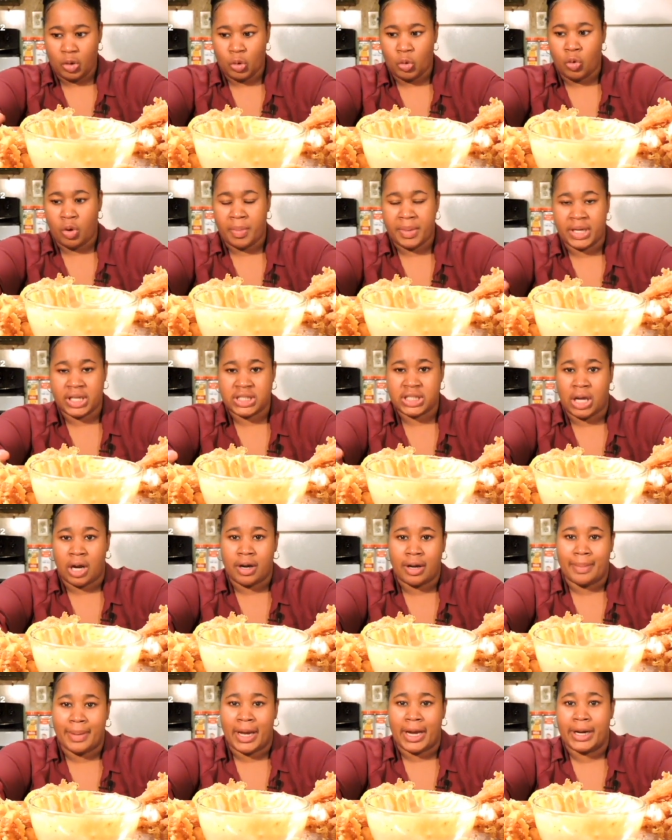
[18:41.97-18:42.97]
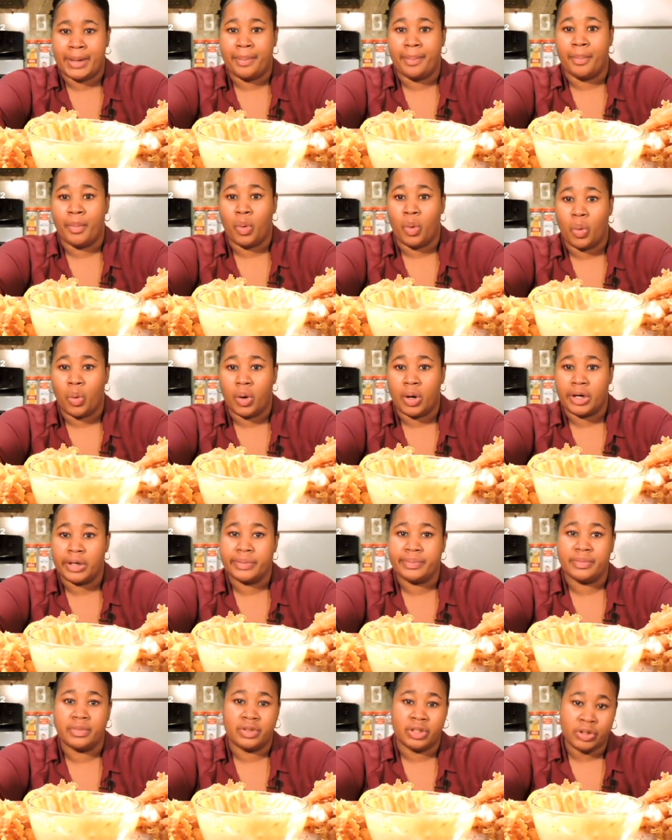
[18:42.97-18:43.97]
want me to talk about it more.
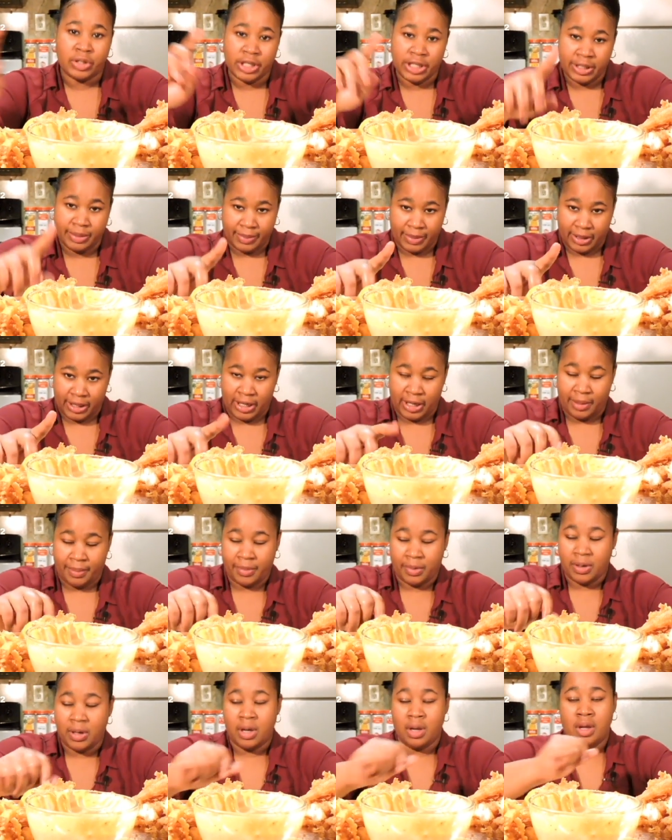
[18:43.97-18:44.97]
You hitting my camera.